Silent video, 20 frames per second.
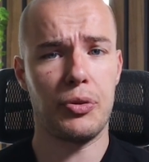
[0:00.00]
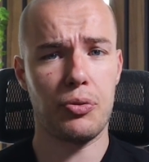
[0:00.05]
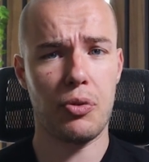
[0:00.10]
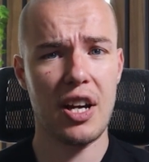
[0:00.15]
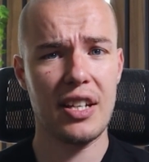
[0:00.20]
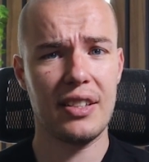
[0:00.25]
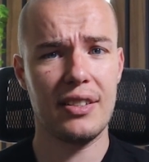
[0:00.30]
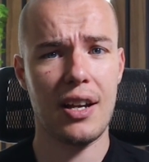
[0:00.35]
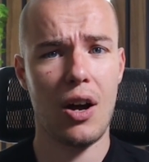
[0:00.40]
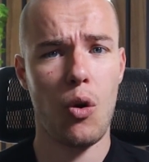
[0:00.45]
But
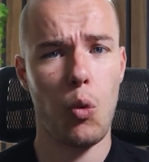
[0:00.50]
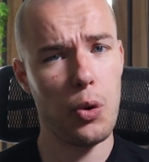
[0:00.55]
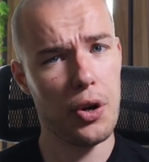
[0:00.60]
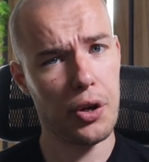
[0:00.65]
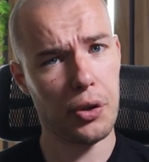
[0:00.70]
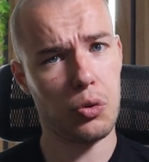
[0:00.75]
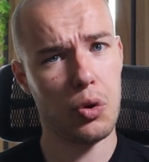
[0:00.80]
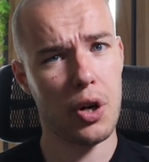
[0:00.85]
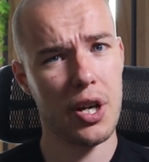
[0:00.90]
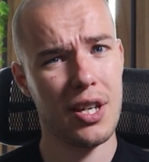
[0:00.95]
right now
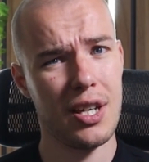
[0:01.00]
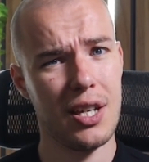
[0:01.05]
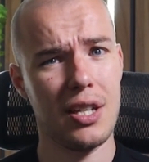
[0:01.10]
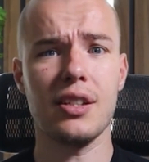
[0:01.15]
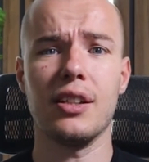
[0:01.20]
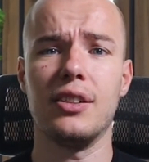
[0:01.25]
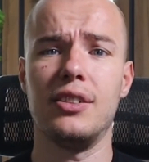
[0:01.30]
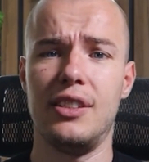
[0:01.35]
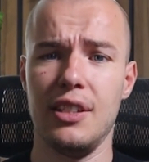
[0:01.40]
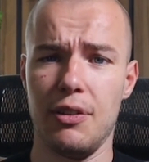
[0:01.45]
we are going
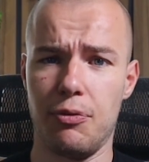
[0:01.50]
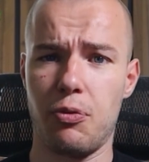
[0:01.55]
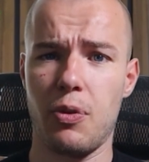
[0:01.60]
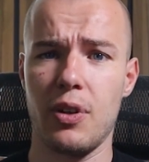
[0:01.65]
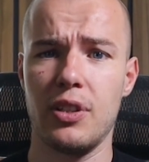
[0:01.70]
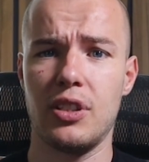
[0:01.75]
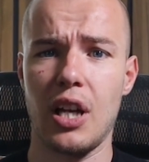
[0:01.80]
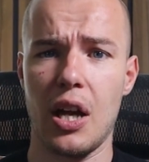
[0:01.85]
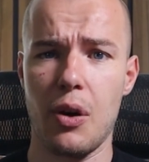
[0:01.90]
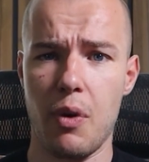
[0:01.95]
in a
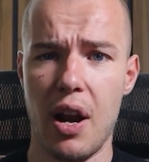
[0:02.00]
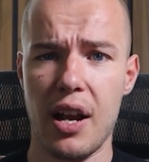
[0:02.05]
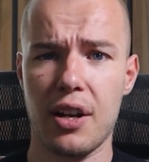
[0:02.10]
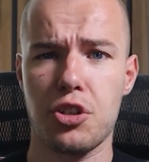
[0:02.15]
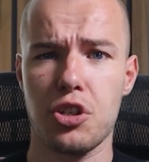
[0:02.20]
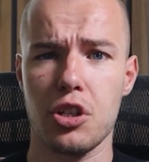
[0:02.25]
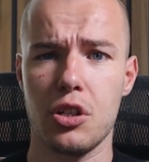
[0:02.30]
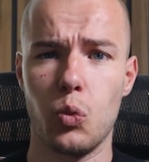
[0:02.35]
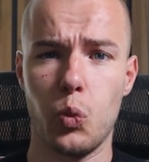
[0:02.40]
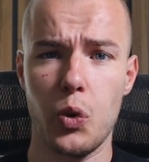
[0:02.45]
different
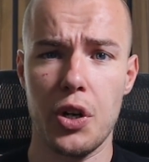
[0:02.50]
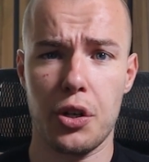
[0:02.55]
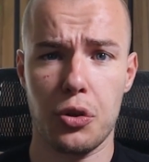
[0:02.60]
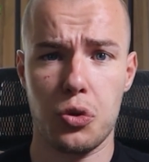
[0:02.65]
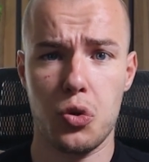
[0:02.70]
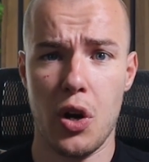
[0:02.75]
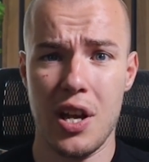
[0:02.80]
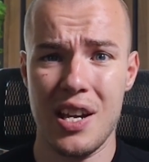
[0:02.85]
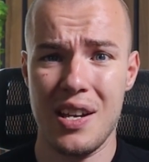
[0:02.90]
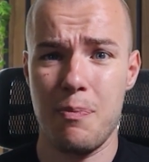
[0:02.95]
direction. We
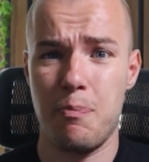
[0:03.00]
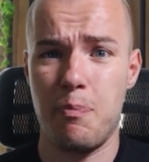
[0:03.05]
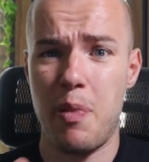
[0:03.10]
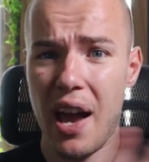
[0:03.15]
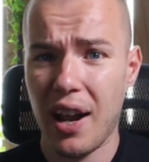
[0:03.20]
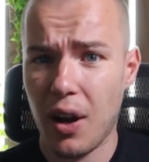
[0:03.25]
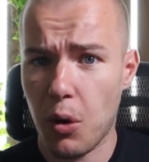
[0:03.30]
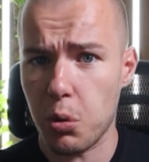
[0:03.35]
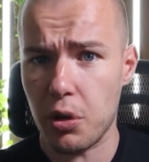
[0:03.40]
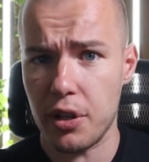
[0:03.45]
are going
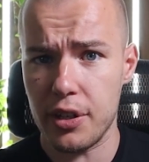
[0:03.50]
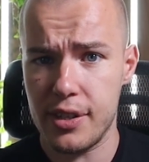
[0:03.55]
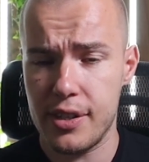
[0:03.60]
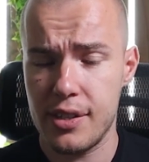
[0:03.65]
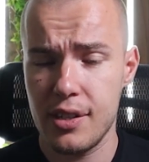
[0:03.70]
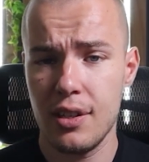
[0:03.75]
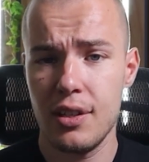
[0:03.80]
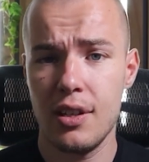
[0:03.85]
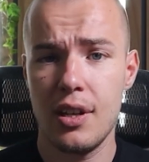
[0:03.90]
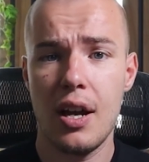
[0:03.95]

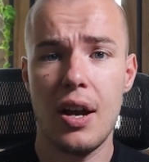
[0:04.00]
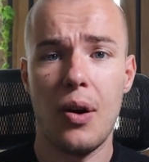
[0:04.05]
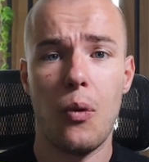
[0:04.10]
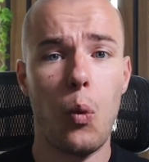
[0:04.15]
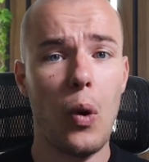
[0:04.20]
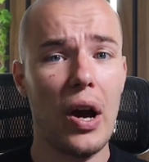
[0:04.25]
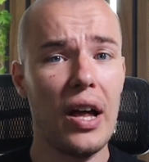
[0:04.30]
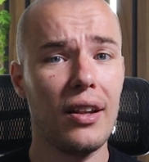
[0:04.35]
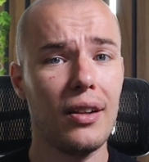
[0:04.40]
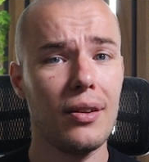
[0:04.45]
backwards.
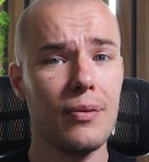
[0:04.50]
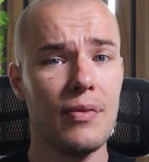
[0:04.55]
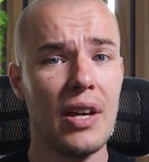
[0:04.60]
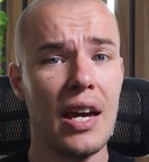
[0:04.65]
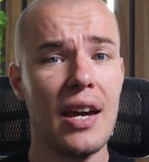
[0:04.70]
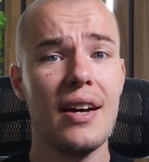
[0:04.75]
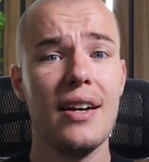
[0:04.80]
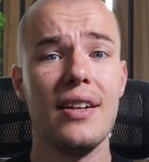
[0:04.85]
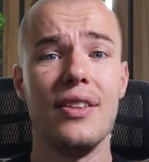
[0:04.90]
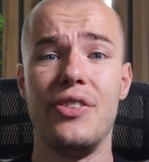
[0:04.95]
Well,
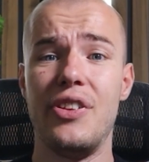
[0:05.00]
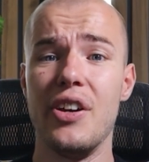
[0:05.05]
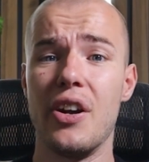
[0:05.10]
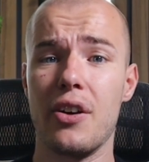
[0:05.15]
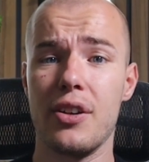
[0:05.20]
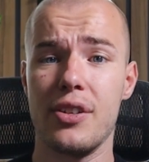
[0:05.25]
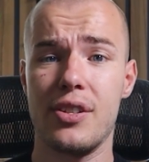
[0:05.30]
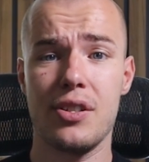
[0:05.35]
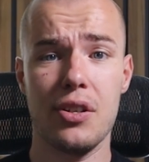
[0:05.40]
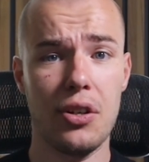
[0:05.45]

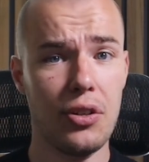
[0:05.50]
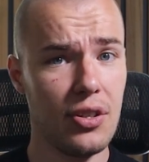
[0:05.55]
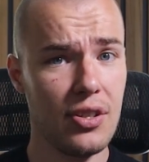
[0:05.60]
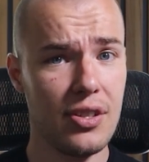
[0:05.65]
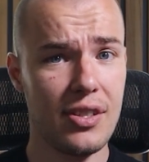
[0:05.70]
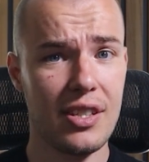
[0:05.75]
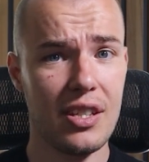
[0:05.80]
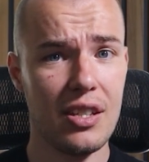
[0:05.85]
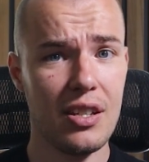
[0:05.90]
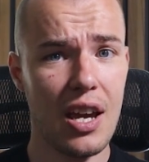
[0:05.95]
there are
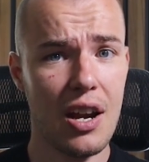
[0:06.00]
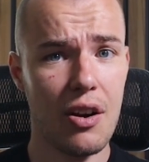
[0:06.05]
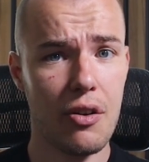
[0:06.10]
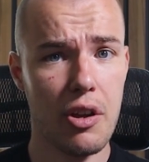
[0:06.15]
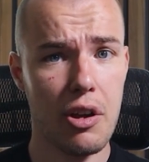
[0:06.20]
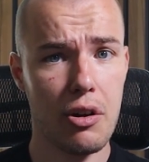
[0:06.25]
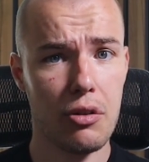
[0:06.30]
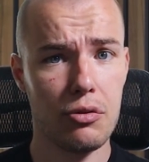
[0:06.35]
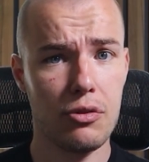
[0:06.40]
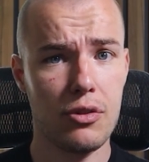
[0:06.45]
certain
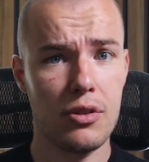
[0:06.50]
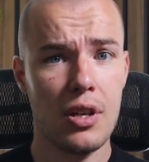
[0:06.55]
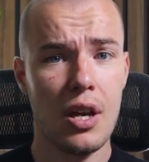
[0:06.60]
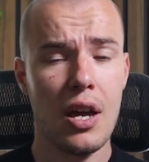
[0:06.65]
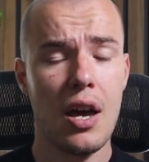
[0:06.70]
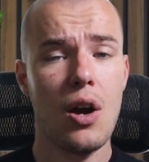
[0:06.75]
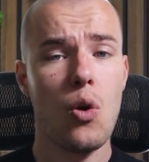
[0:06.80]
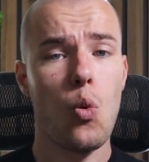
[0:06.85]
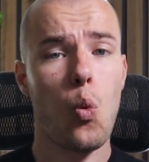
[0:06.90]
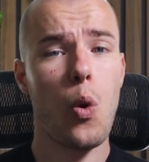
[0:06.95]
scenarios
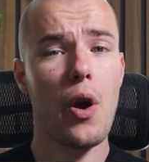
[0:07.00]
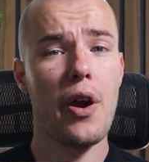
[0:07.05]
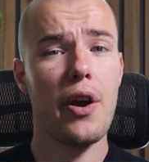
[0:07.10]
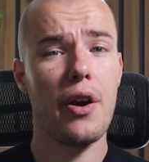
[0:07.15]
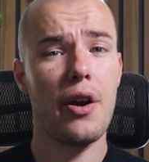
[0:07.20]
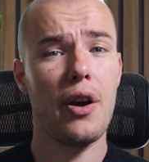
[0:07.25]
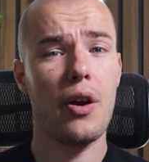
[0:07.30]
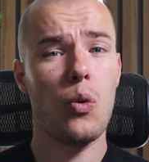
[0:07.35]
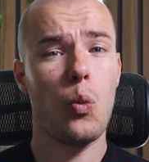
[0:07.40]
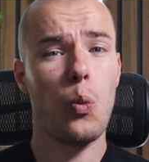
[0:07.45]

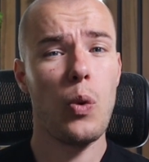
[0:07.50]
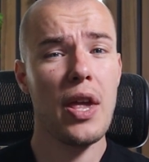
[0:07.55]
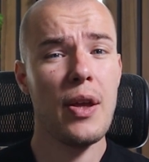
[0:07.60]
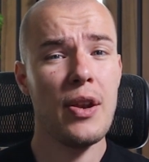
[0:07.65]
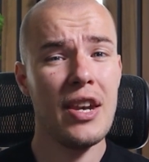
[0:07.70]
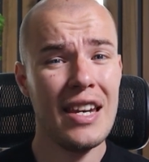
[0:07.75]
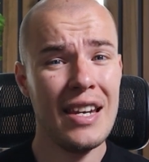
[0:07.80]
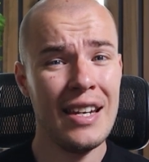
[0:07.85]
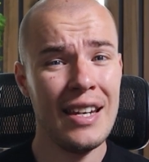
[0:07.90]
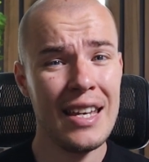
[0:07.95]
where
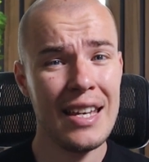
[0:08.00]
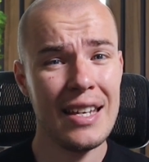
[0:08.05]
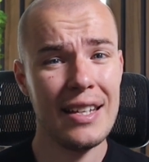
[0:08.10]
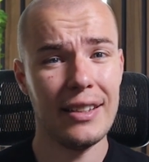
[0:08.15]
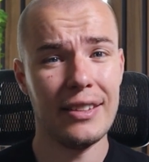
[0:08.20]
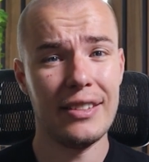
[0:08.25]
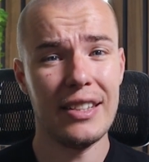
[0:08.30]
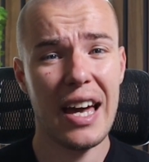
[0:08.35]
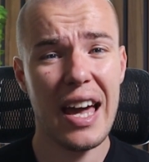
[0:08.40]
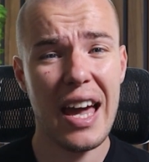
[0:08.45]
we
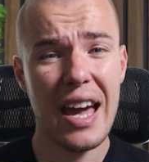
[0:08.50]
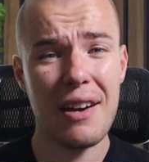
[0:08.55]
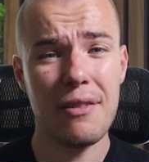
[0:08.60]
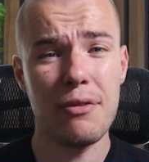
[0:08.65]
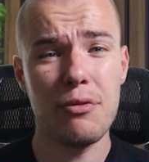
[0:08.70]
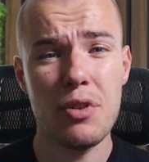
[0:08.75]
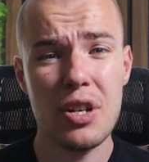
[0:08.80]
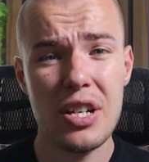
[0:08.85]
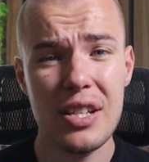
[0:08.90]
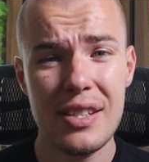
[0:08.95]
need
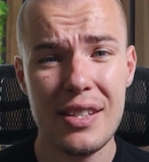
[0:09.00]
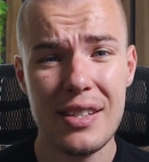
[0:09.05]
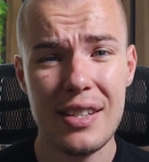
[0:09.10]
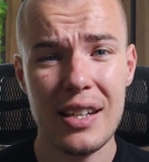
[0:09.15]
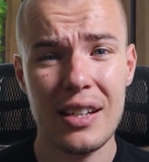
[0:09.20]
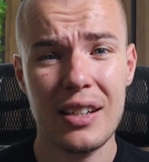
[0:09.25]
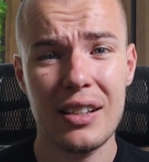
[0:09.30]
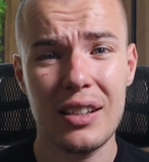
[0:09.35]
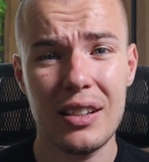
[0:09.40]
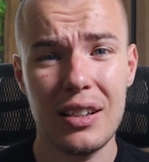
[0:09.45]
every
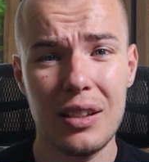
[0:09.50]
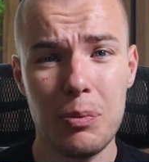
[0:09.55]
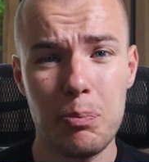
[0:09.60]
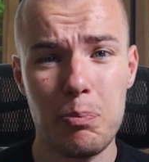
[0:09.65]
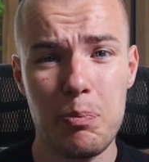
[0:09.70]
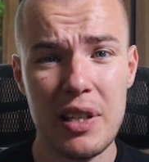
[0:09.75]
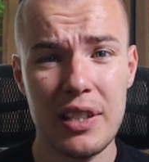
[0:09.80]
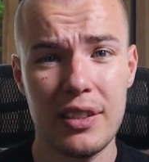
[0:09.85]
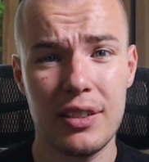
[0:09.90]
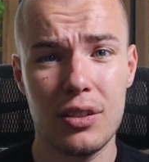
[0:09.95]
single
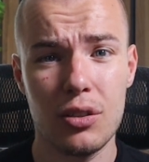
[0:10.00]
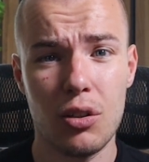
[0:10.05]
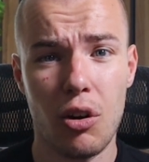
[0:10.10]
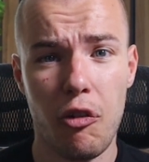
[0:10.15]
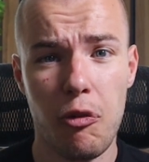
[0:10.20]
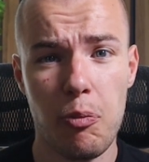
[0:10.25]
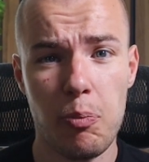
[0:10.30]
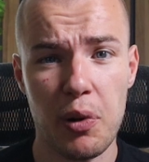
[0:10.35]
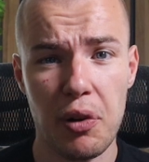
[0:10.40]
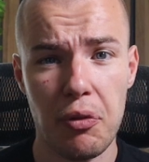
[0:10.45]
bit
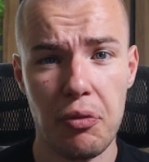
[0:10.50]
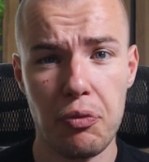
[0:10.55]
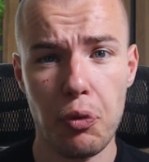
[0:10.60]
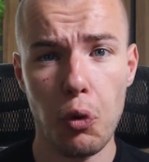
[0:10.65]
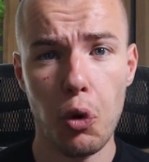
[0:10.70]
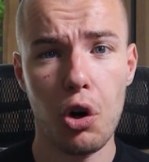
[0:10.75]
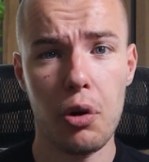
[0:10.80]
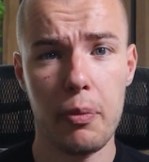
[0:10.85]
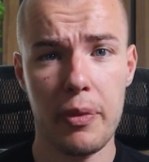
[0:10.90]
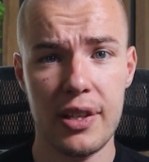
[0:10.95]
of
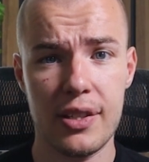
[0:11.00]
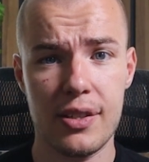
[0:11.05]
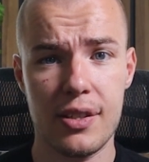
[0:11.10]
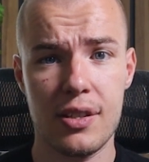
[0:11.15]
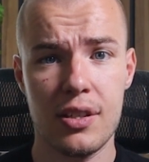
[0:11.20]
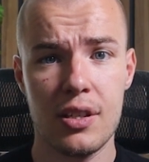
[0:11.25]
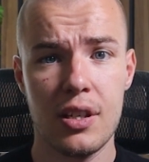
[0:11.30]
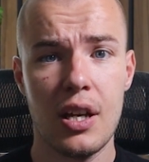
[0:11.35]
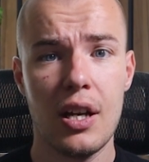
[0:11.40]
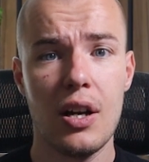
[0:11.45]

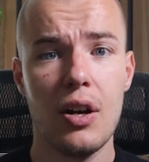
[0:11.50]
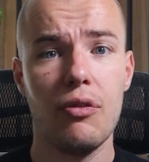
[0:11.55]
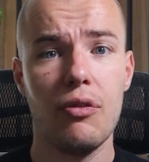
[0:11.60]
performance